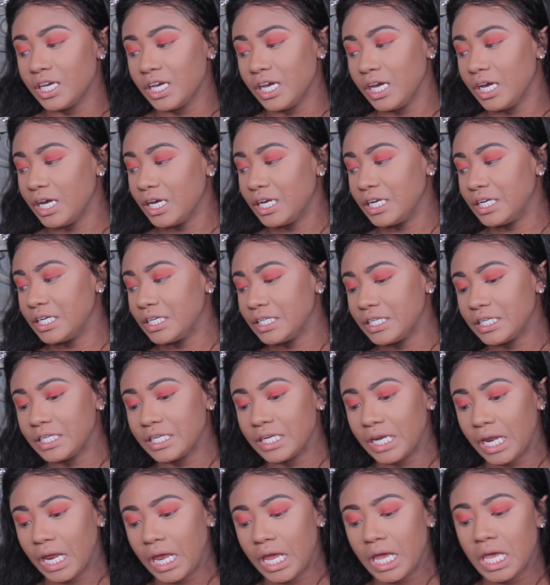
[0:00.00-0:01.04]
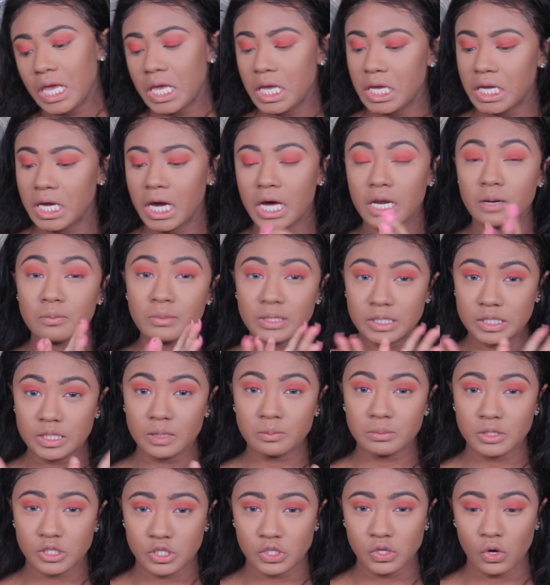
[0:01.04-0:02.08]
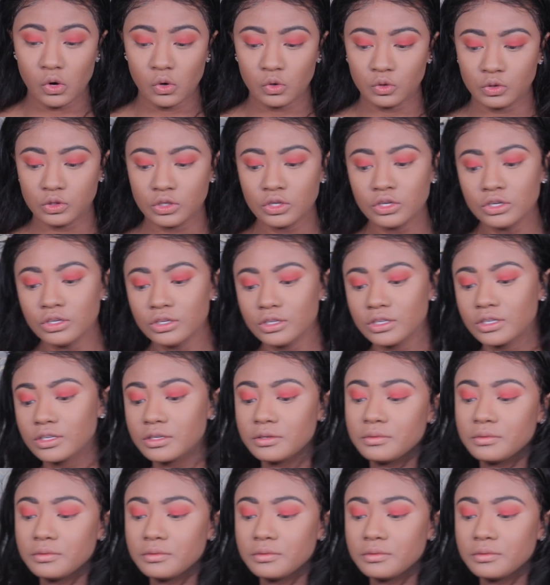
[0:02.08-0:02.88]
and it kind of messed up this whole look.